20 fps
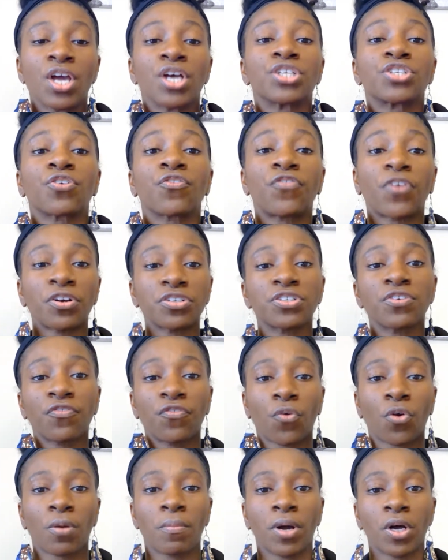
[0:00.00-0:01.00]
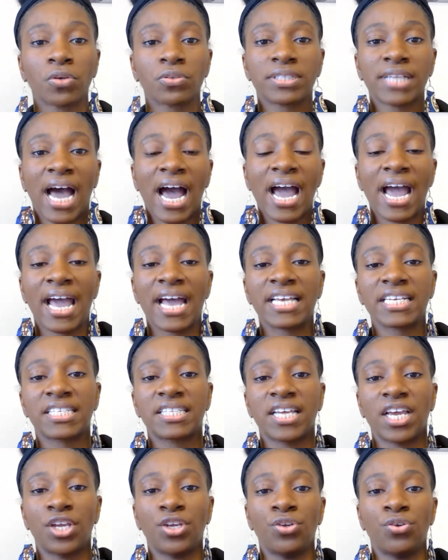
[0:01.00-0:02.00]
So, first and foremost, I ask
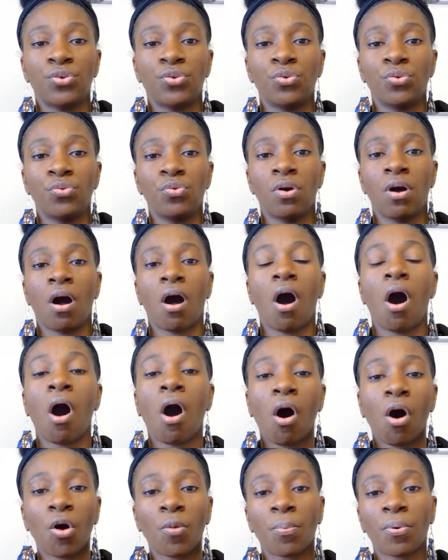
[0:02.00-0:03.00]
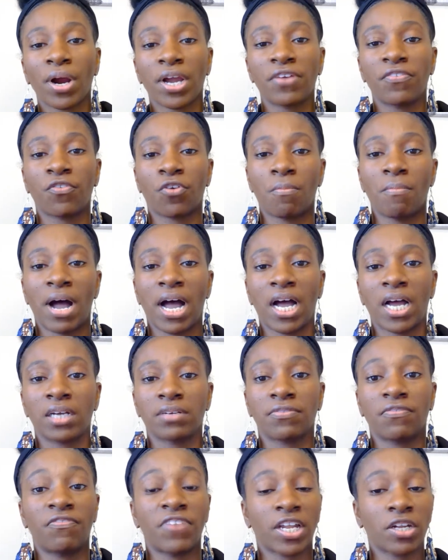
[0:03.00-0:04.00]
that you all pray for my
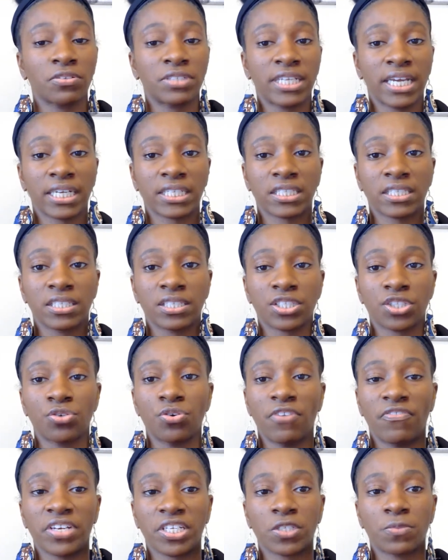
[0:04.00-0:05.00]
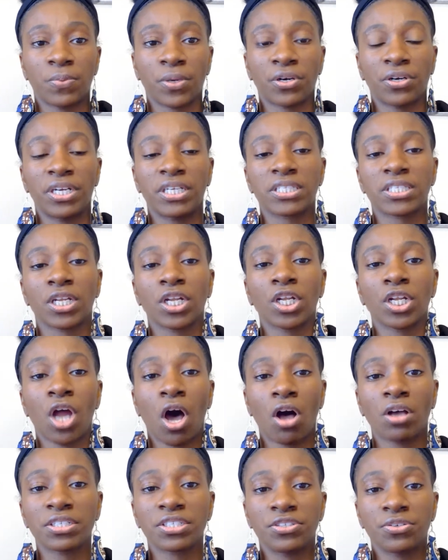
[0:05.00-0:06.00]
fellow Texans who have experienced
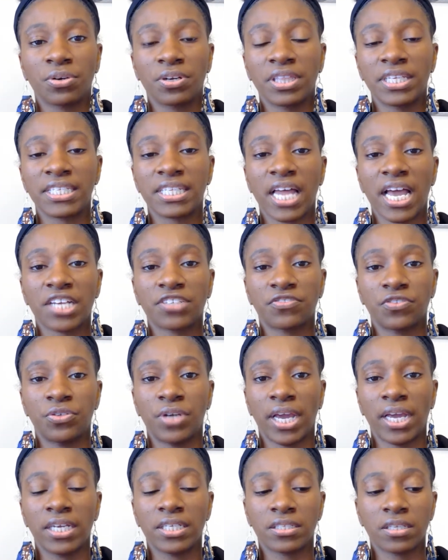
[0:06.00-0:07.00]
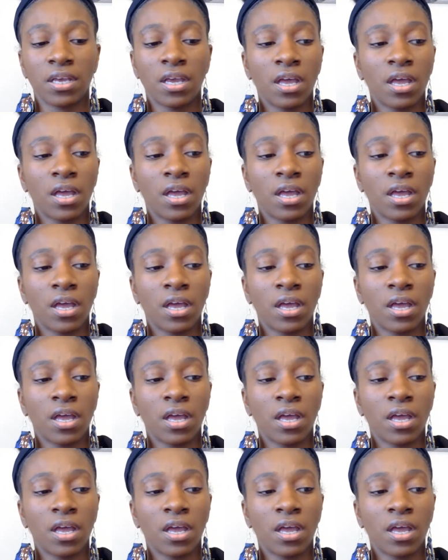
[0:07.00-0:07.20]
loss during these last few days: